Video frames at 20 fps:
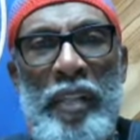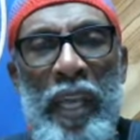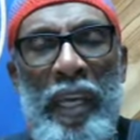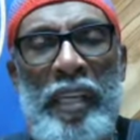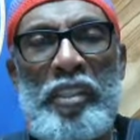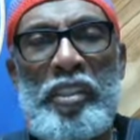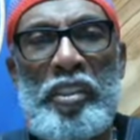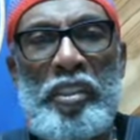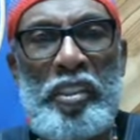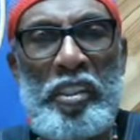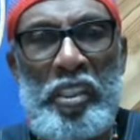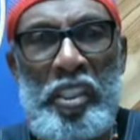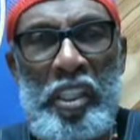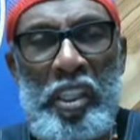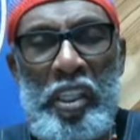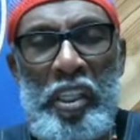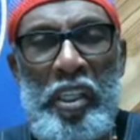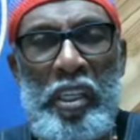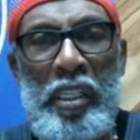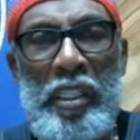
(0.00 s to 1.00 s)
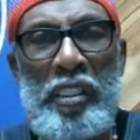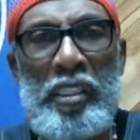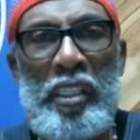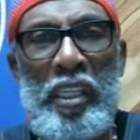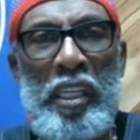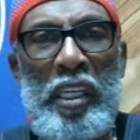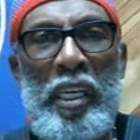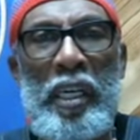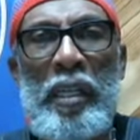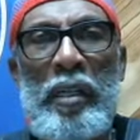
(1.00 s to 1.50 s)
take it to the judge
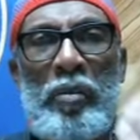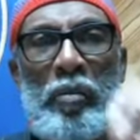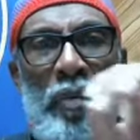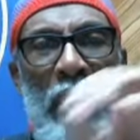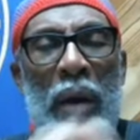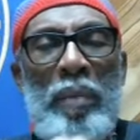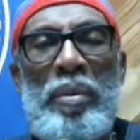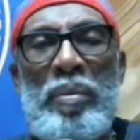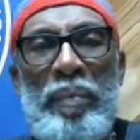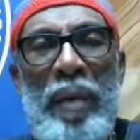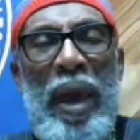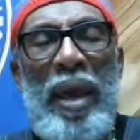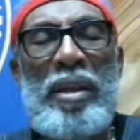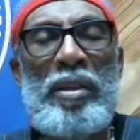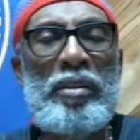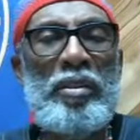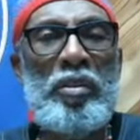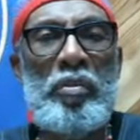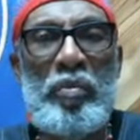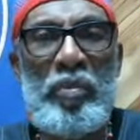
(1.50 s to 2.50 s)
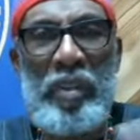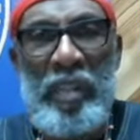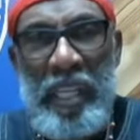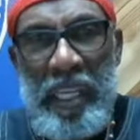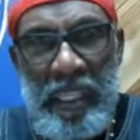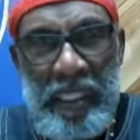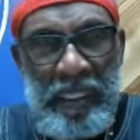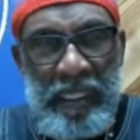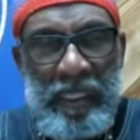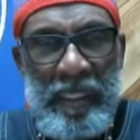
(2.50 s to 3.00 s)
to get Rahm Emanuel to
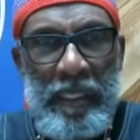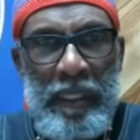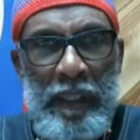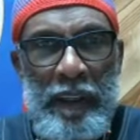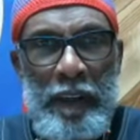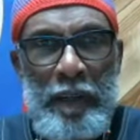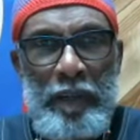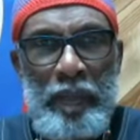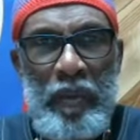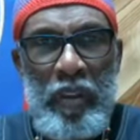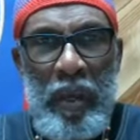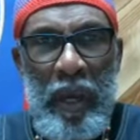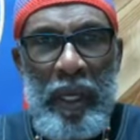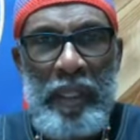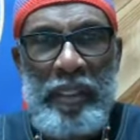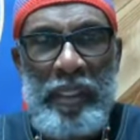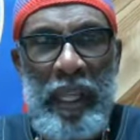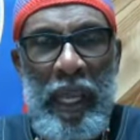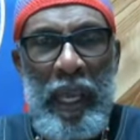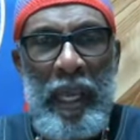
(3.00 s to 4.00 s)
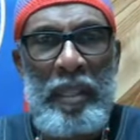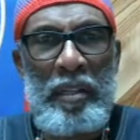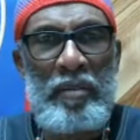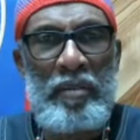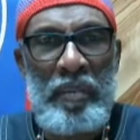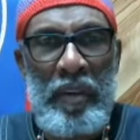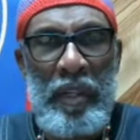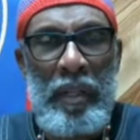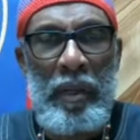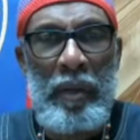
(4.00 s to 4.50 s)
release, you understand, the
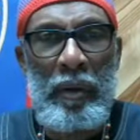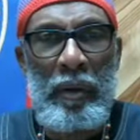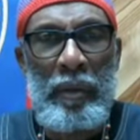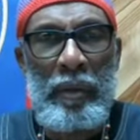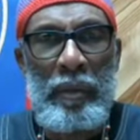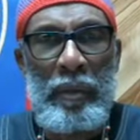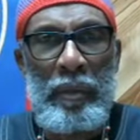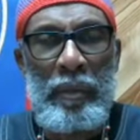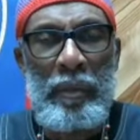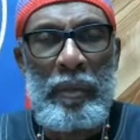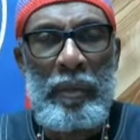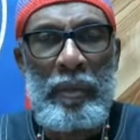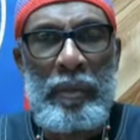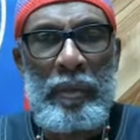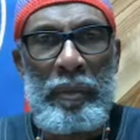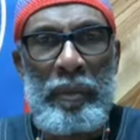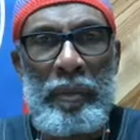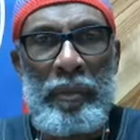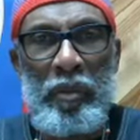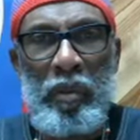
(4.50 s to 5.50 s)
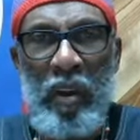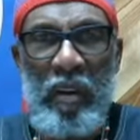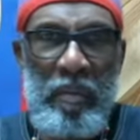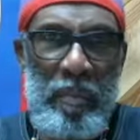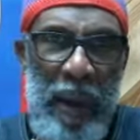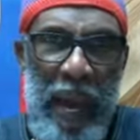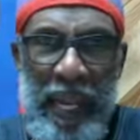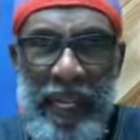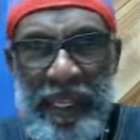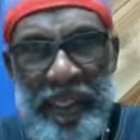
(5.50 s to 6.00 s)
video. So
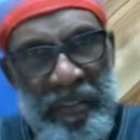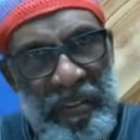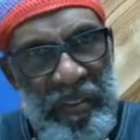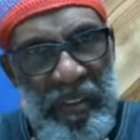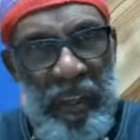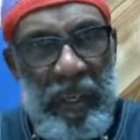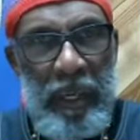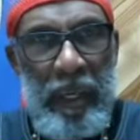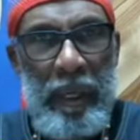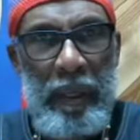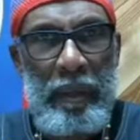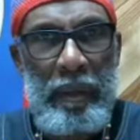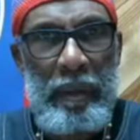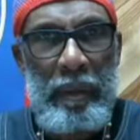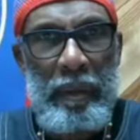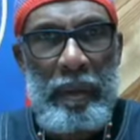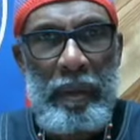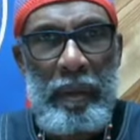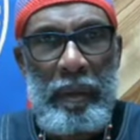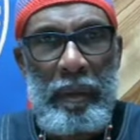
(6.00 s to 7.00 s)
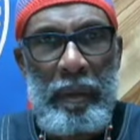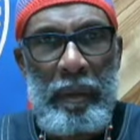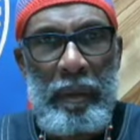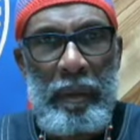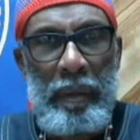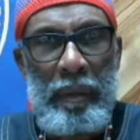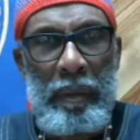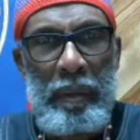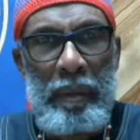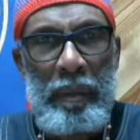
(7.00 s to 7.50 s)
everybody can see it.
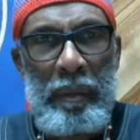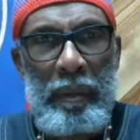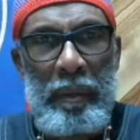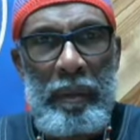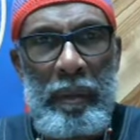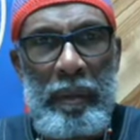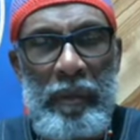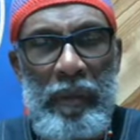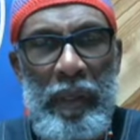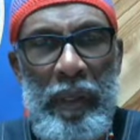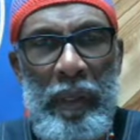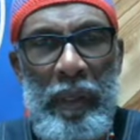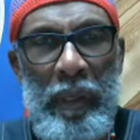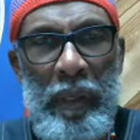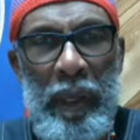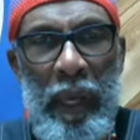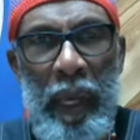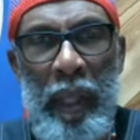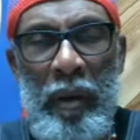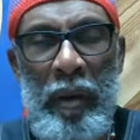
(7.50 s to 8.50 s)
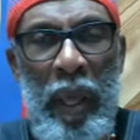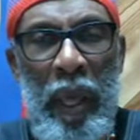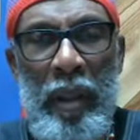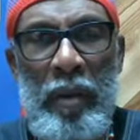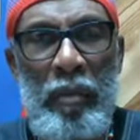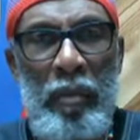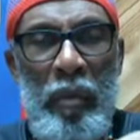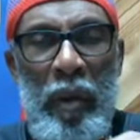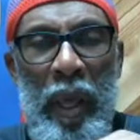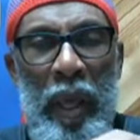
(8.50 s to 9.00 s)
See? And
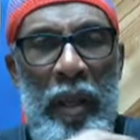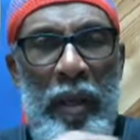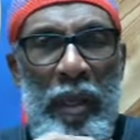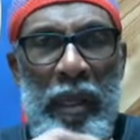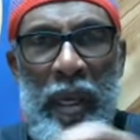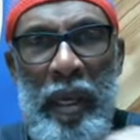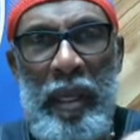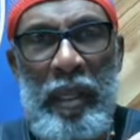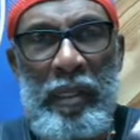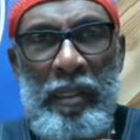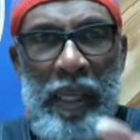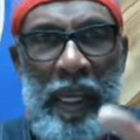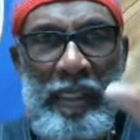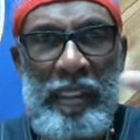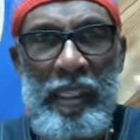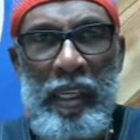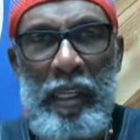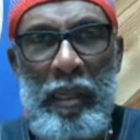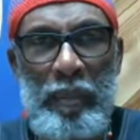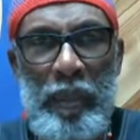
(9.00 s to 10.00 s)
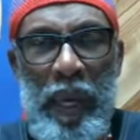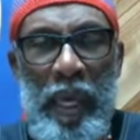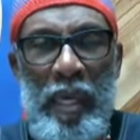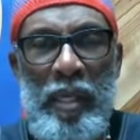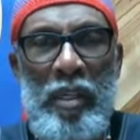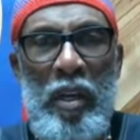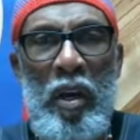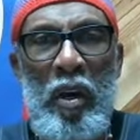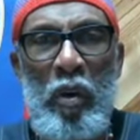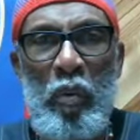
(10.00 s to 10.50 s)
and and again, as I said in the
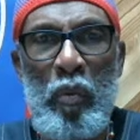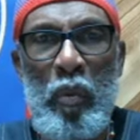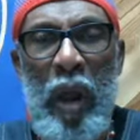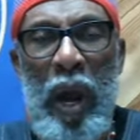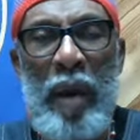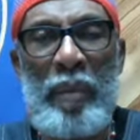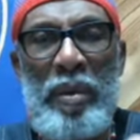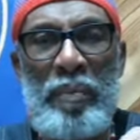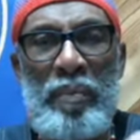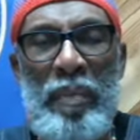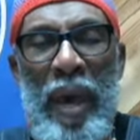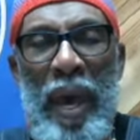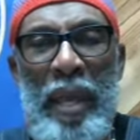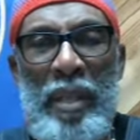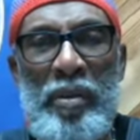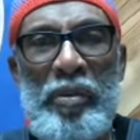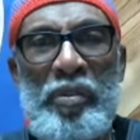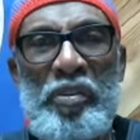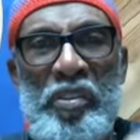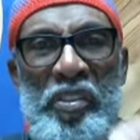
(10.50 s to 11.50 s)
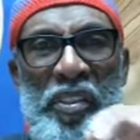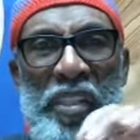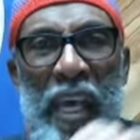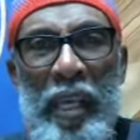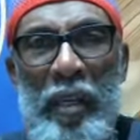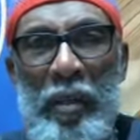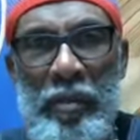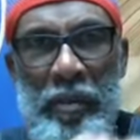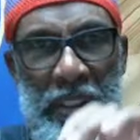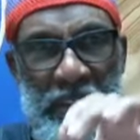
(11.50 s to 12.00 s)
past, Rahm Emanuel
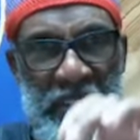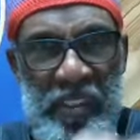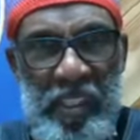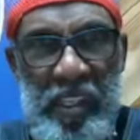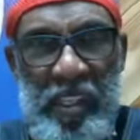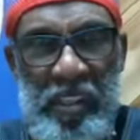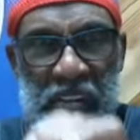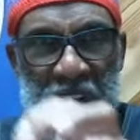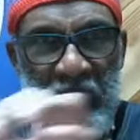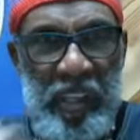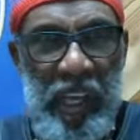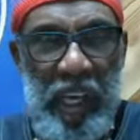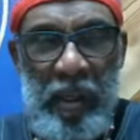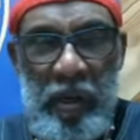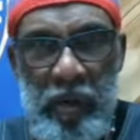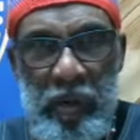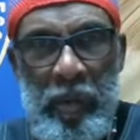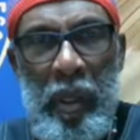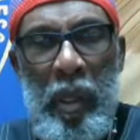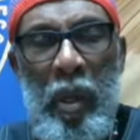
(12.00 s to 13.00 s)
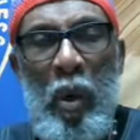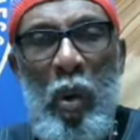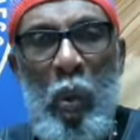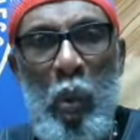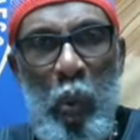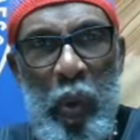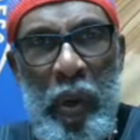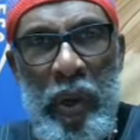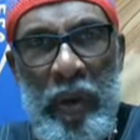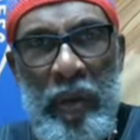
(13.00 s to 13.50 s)
settled, the city settled
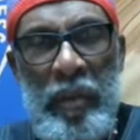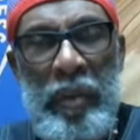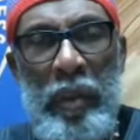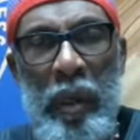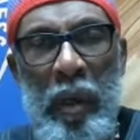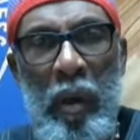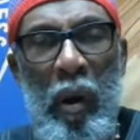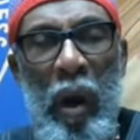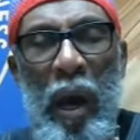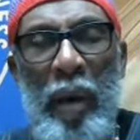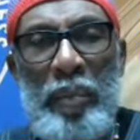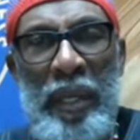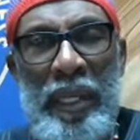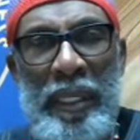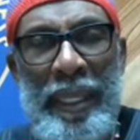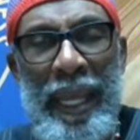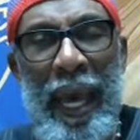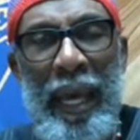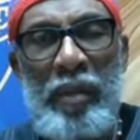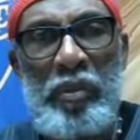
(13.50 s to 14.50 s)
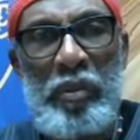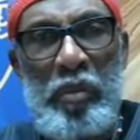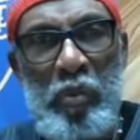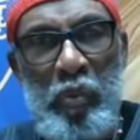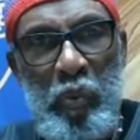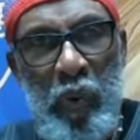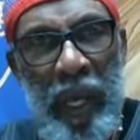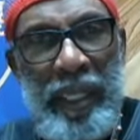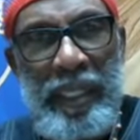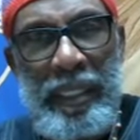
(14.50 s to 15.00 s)
with Laquan
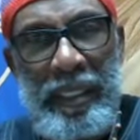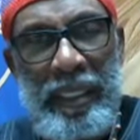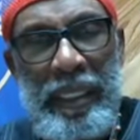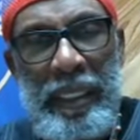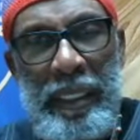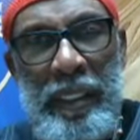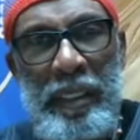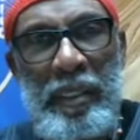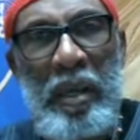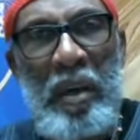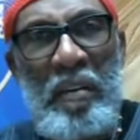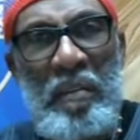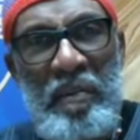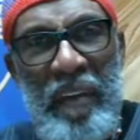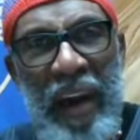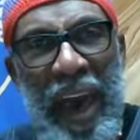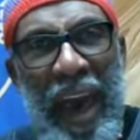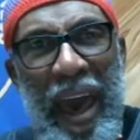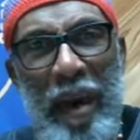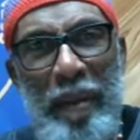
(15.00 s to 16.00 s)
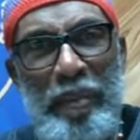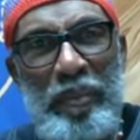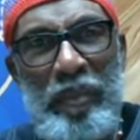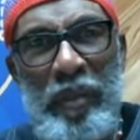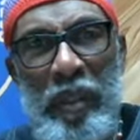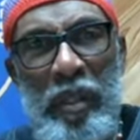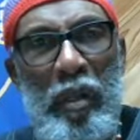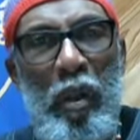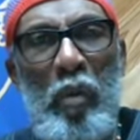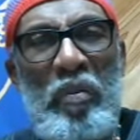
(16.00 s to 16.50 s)
McDonald's relative, five
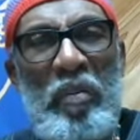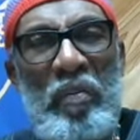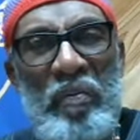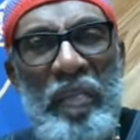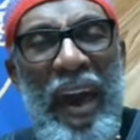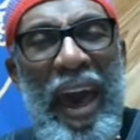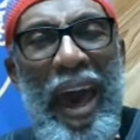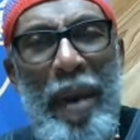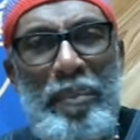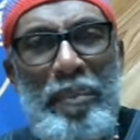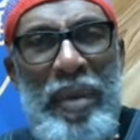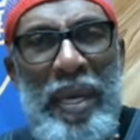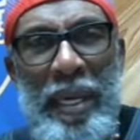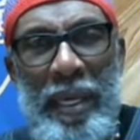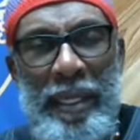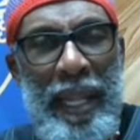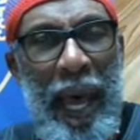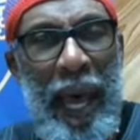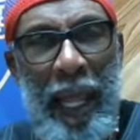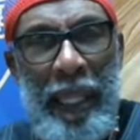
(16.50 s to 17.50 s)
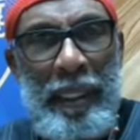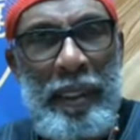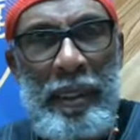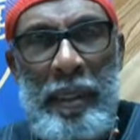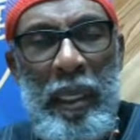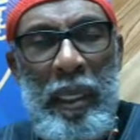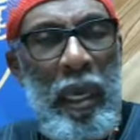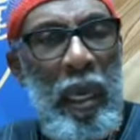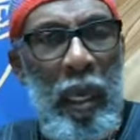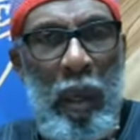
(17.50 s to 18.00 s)
little over five million
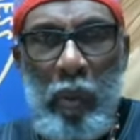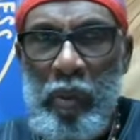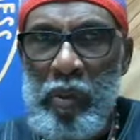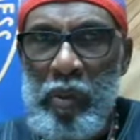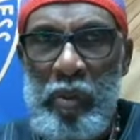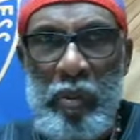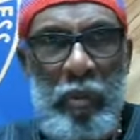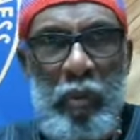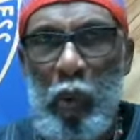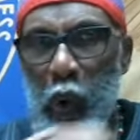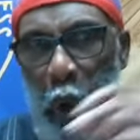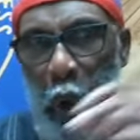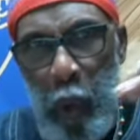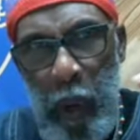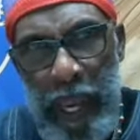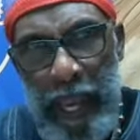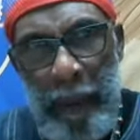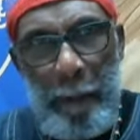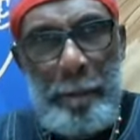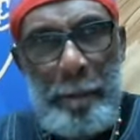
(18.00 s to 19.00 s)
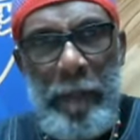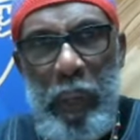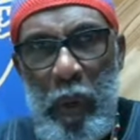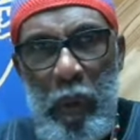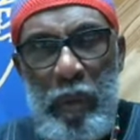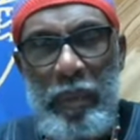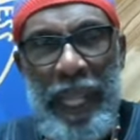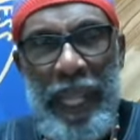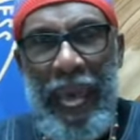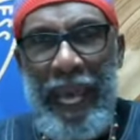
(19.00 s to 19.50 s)
dollars. It was quick,
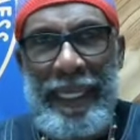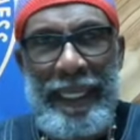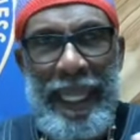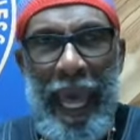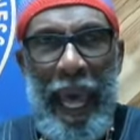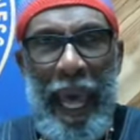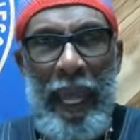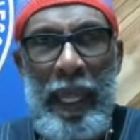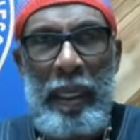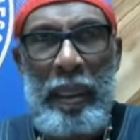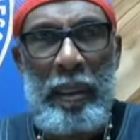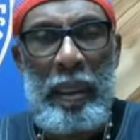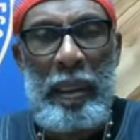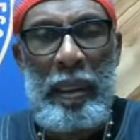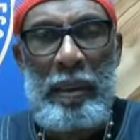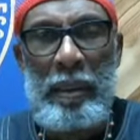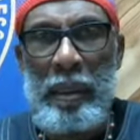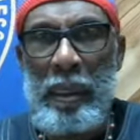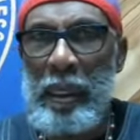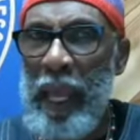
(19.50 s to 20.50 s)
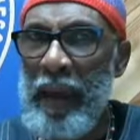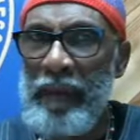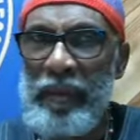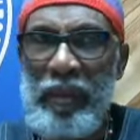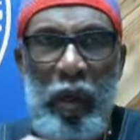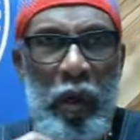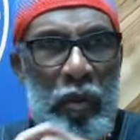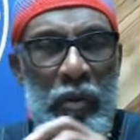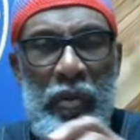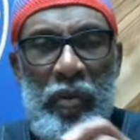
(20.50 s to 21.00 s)
boom, like that. Didn't have
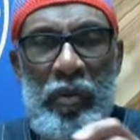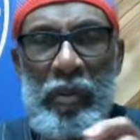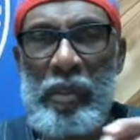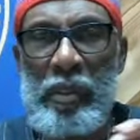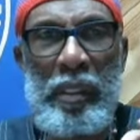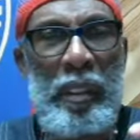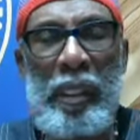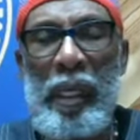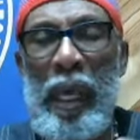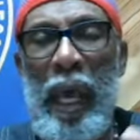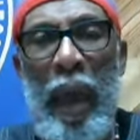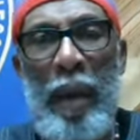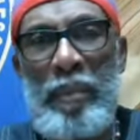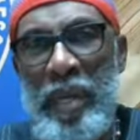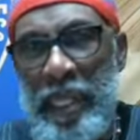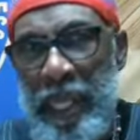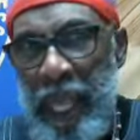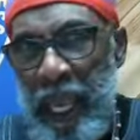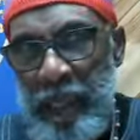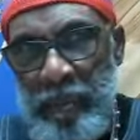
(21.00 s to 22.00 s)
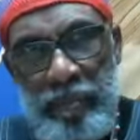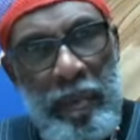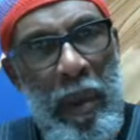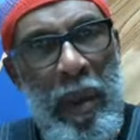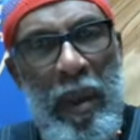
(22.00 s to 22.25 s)
to go through the city. I mean, they